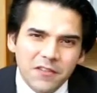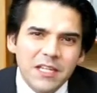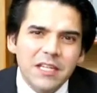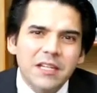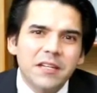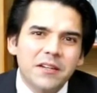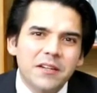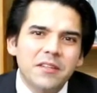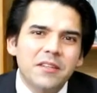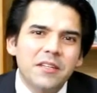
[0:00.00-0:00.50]
It
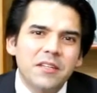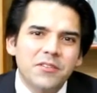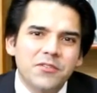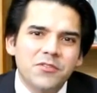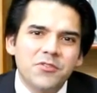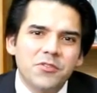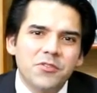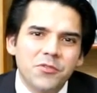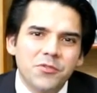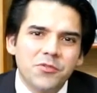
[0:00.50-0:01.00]
weakened the
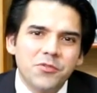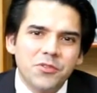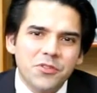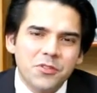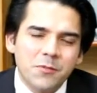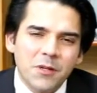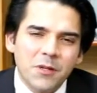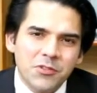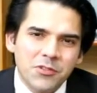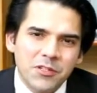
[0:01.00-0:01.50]

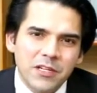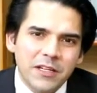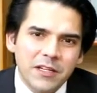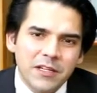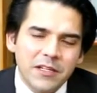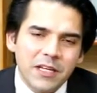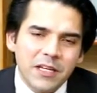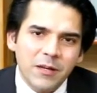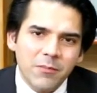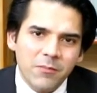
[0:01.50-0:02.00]
institution, especially
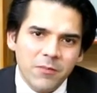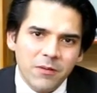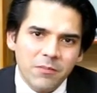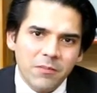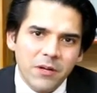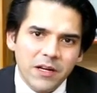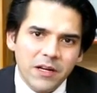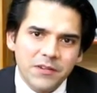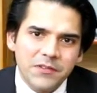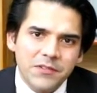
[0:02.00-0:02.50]
at a time
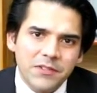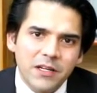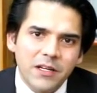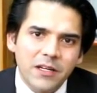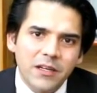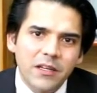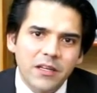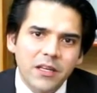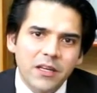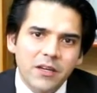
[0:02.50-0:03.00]
when
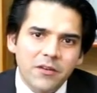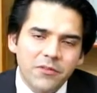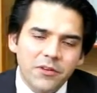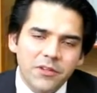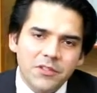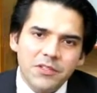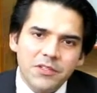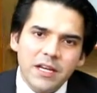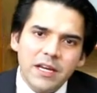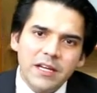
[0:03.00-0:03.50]
Pakistan
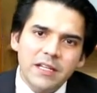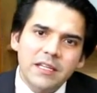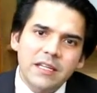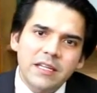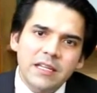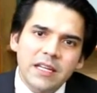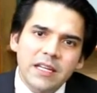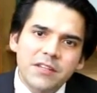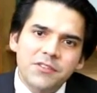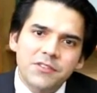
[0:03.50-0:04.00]
was at
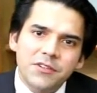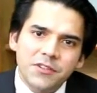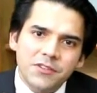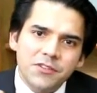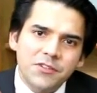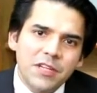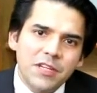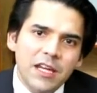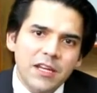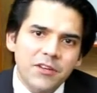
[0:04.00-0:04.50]
a
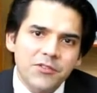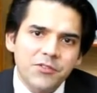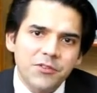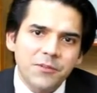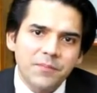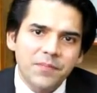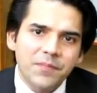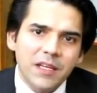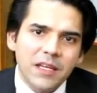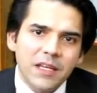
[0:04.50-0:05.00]
nascent
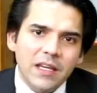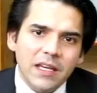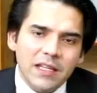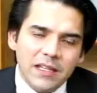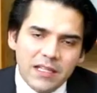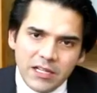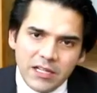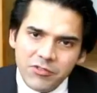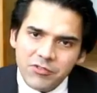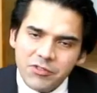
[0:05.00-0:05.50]
stage.
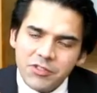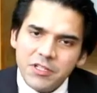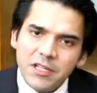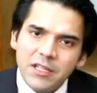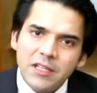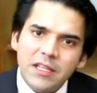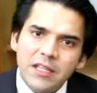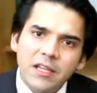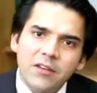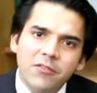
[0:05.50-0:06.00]
And the
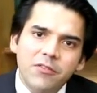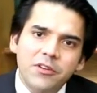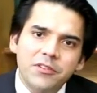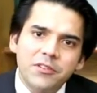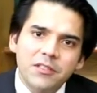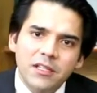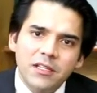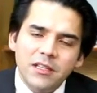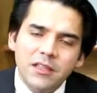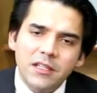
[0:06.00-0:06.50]
interesting thing
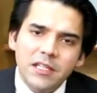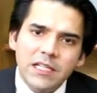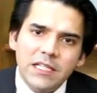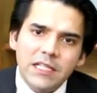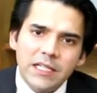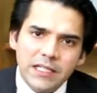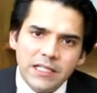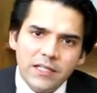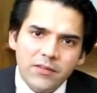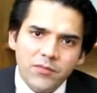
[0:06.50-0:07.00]
was that in the
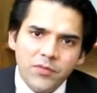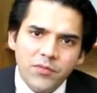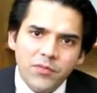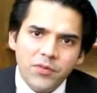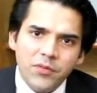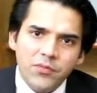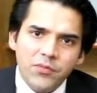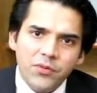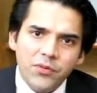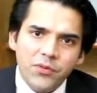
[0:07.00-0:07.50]
year
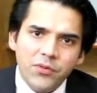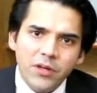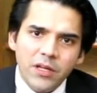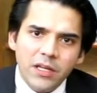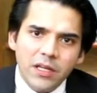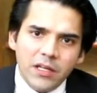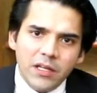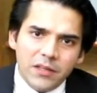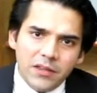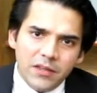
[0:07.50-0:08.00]

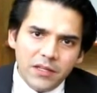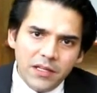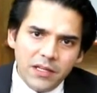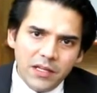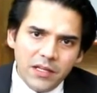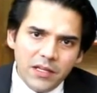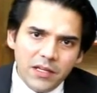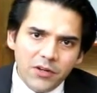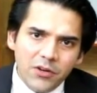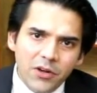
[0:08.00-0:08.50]
1954,
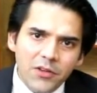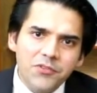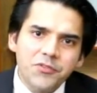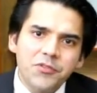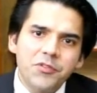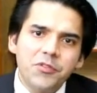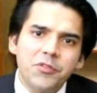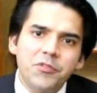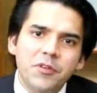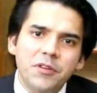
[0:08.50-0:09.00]
the
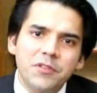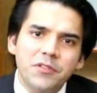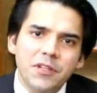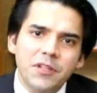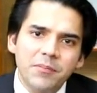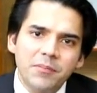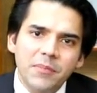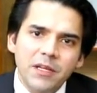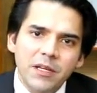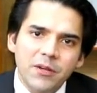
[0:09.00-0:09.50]
Constituent
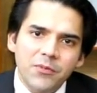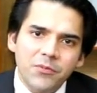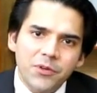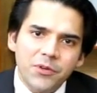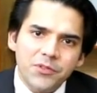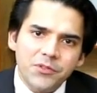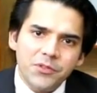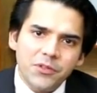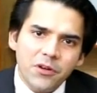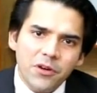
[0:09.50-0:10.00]
Assembly
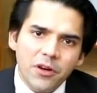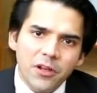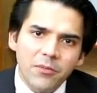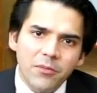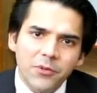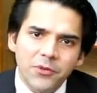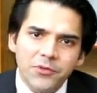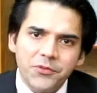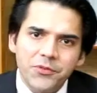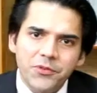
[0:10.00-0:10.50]
was
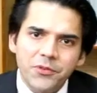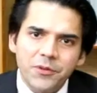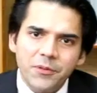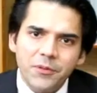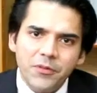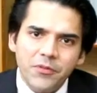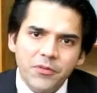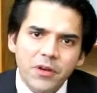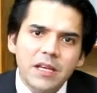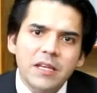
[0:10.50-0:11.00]
almost
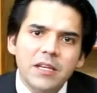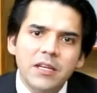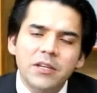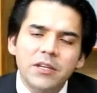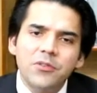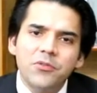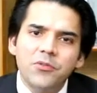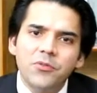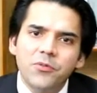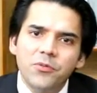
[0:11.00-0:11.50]

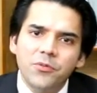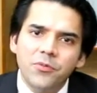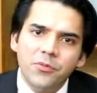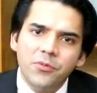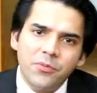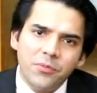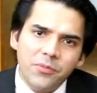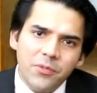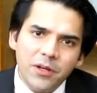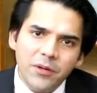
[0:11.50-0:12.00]
ready
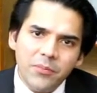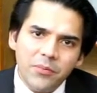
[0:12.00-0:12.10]
to